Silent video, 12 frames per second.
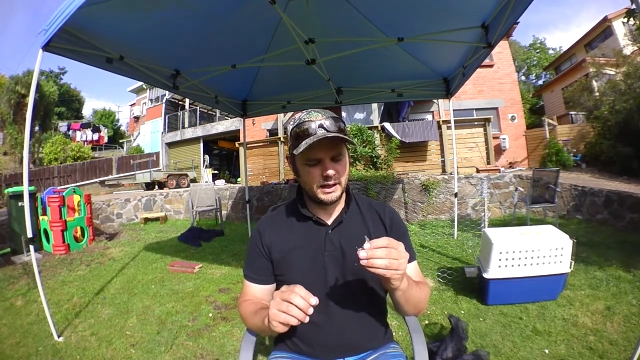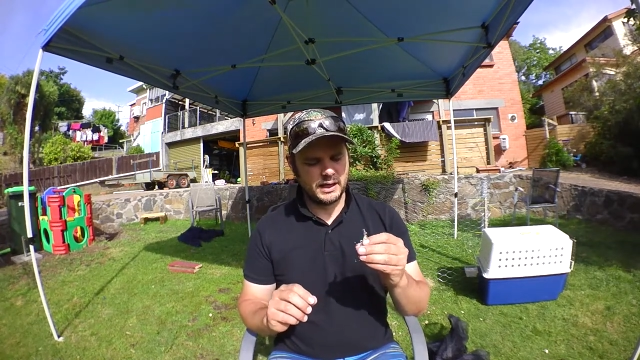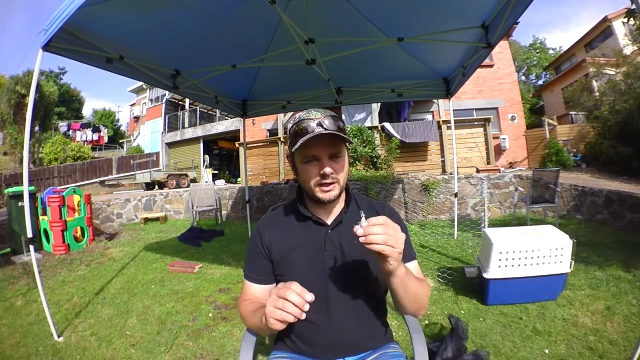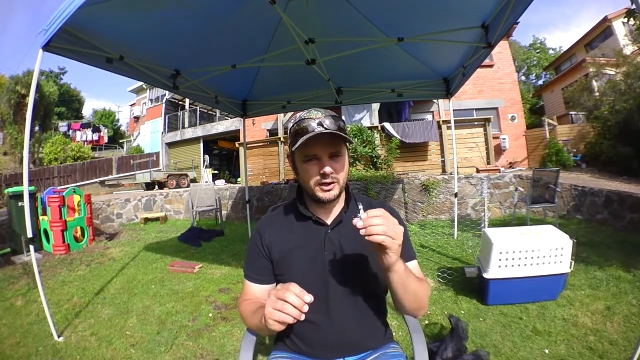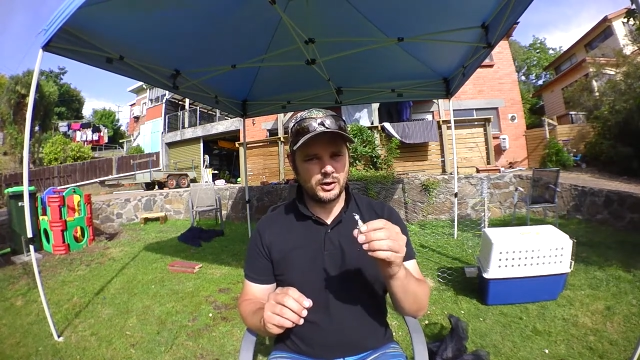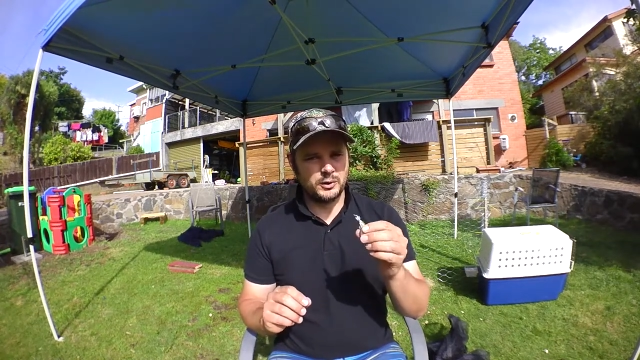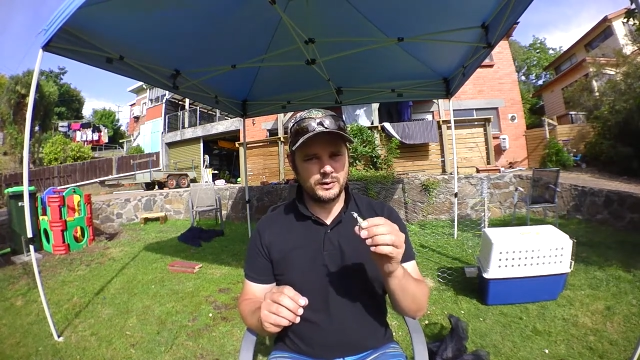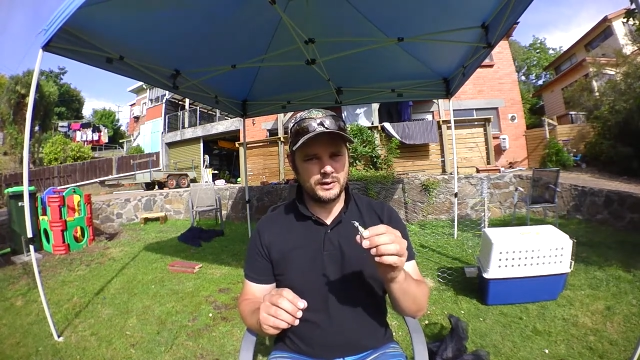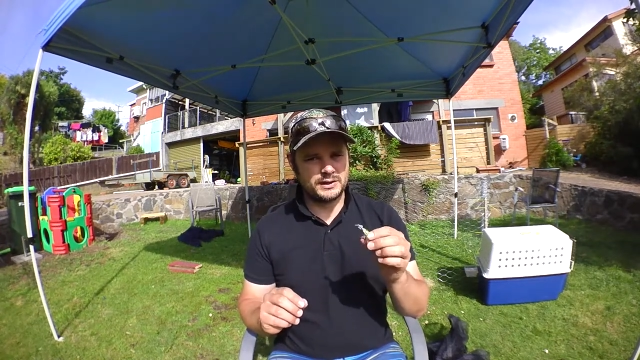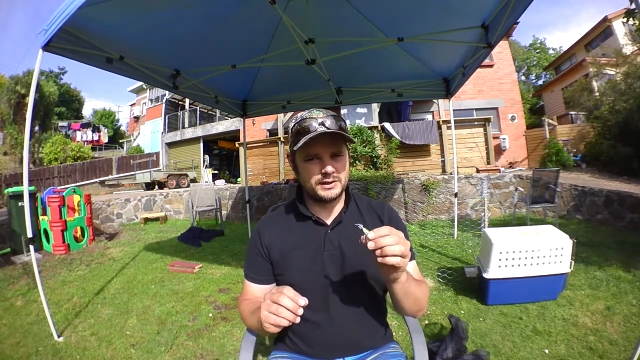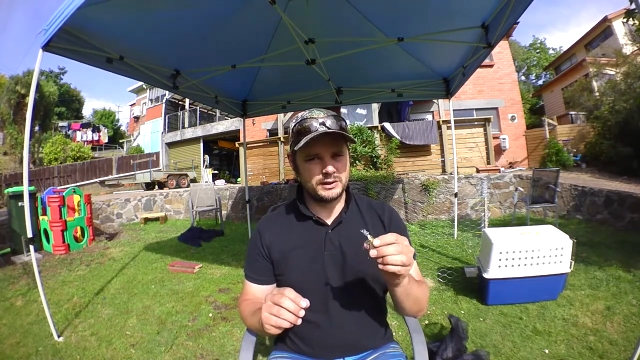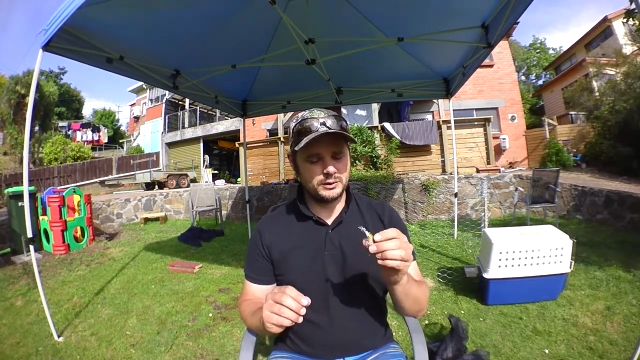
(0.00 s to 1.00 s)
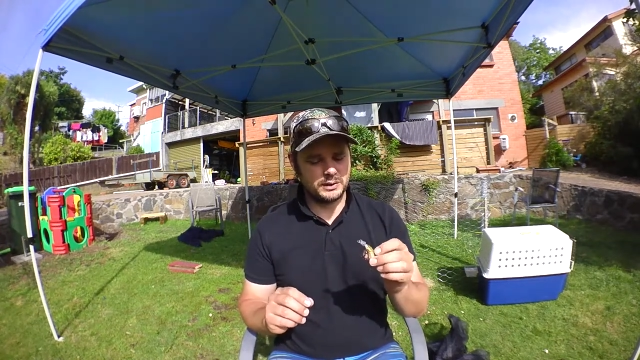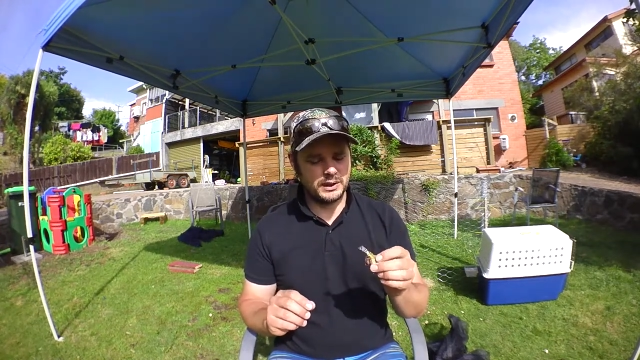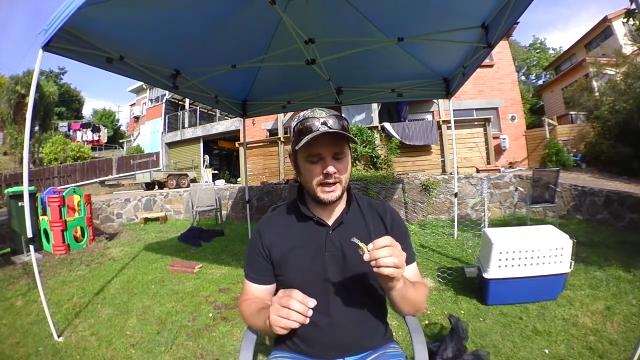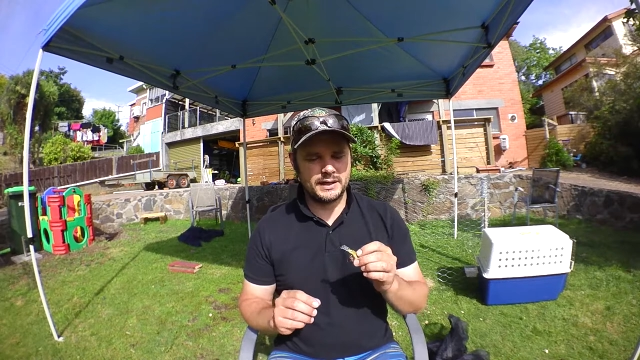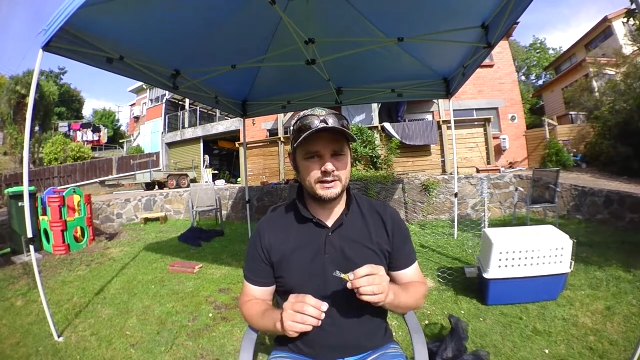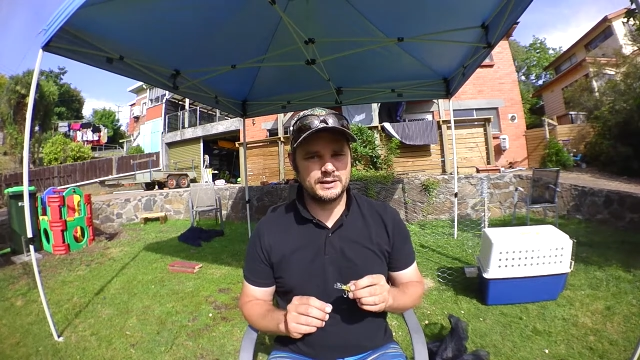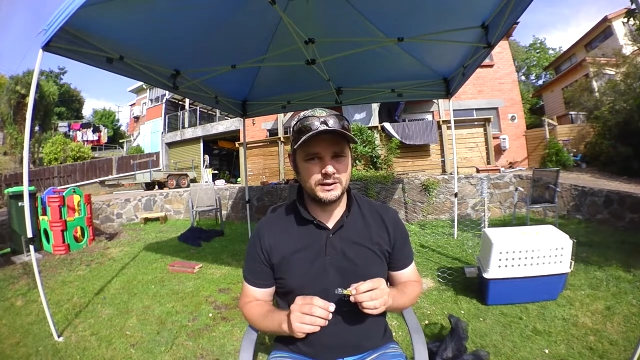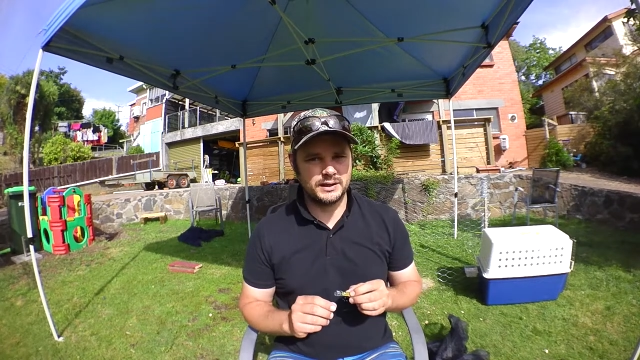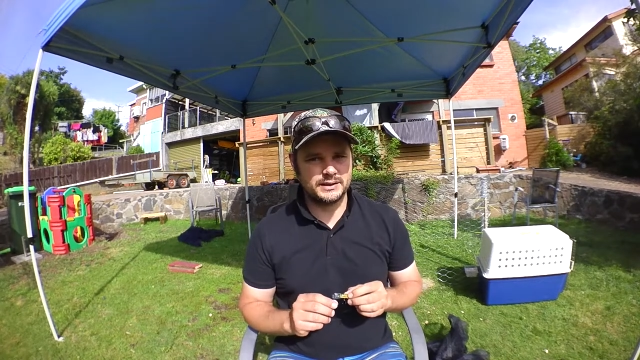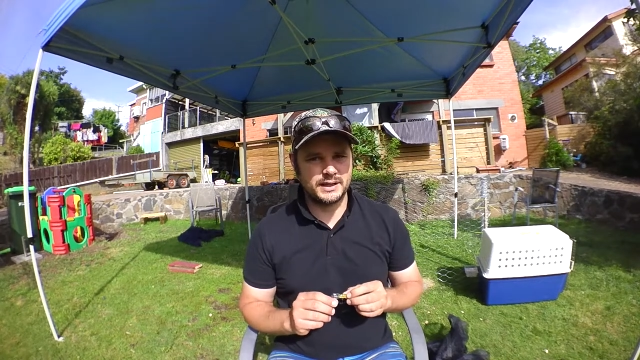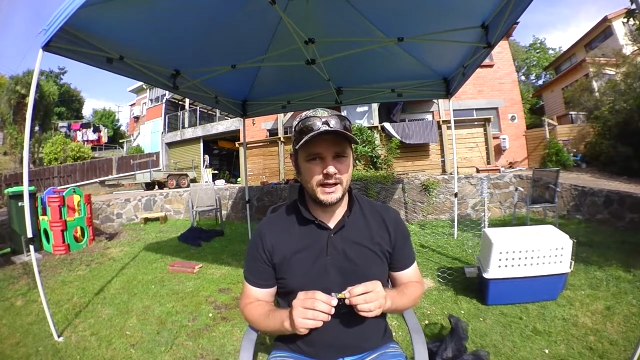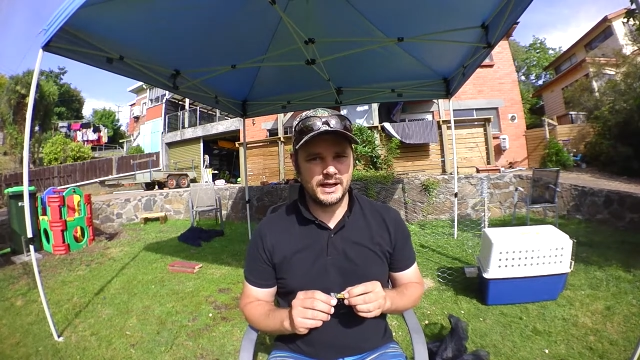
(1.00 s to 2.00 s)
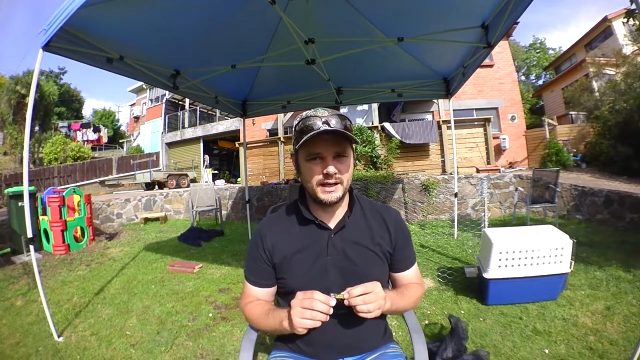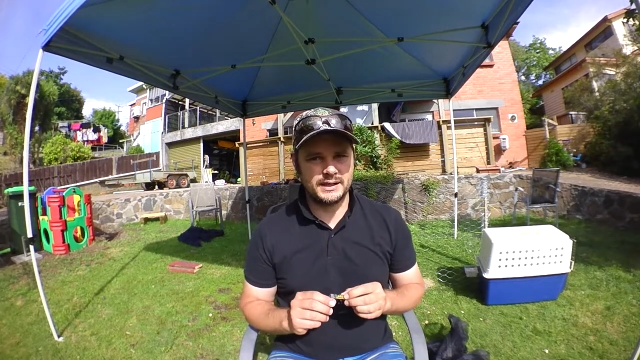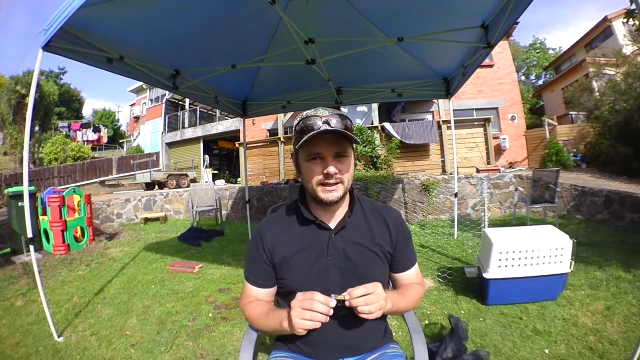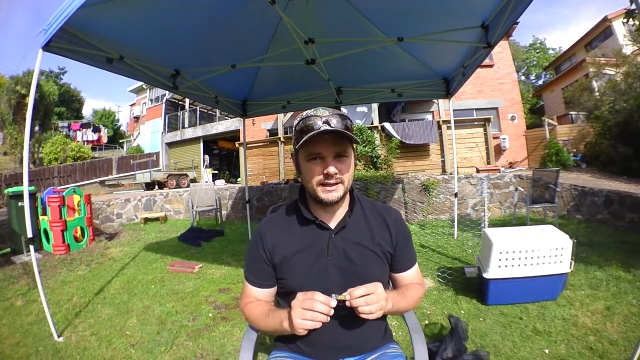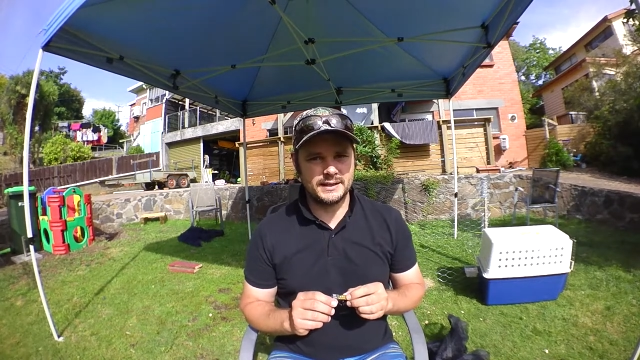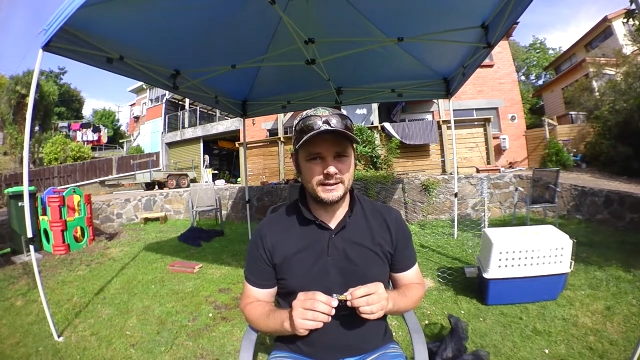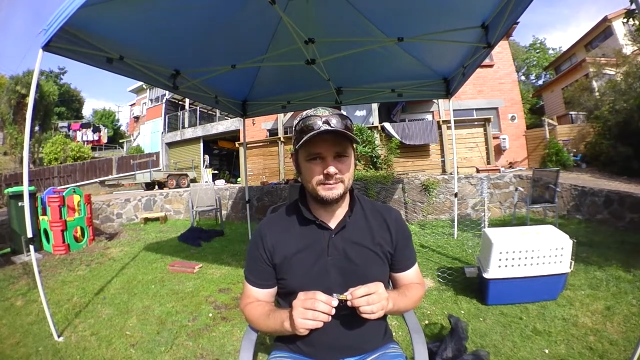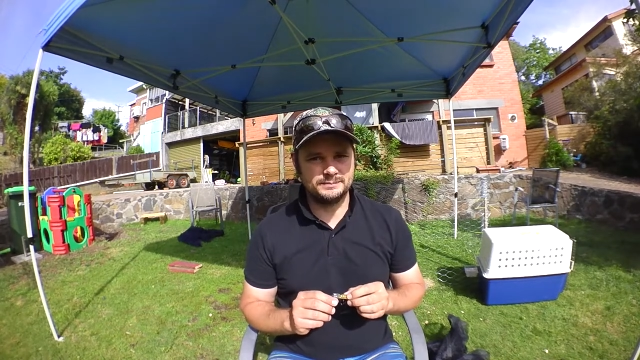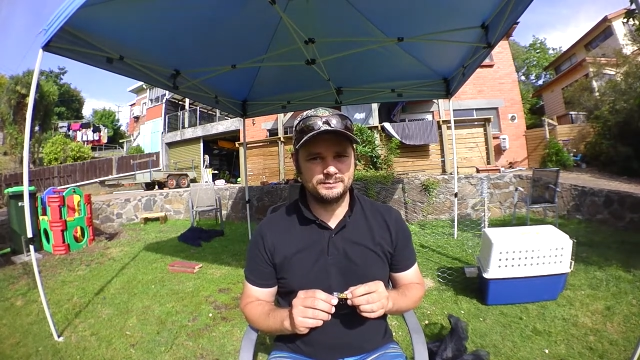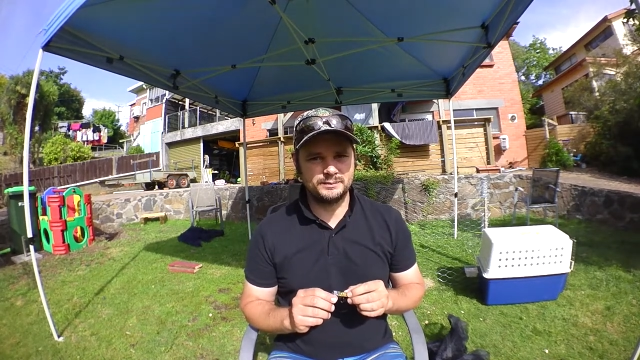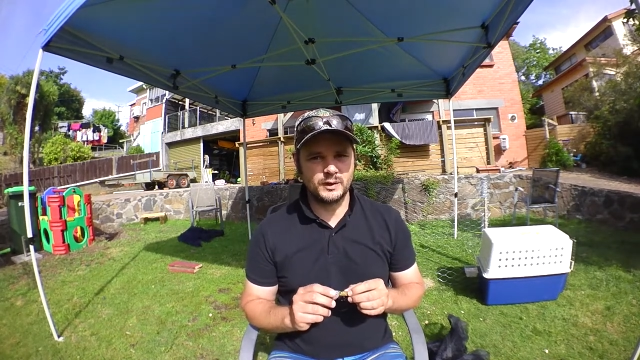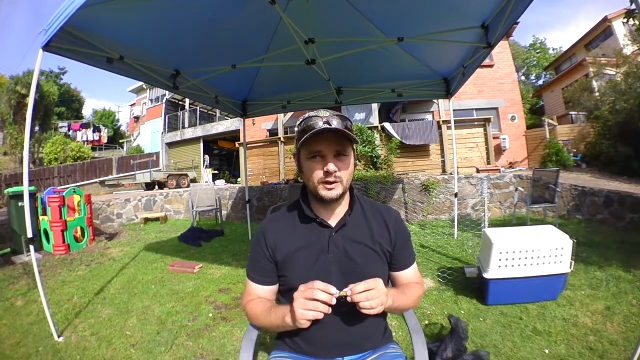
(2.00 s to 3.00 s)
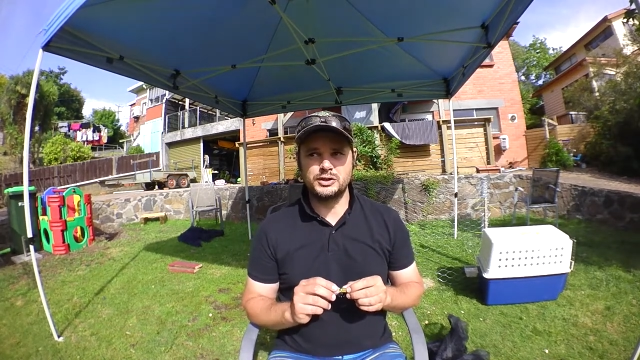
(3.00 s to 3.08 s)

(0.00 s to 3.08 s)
had a go with this lure last night, and um,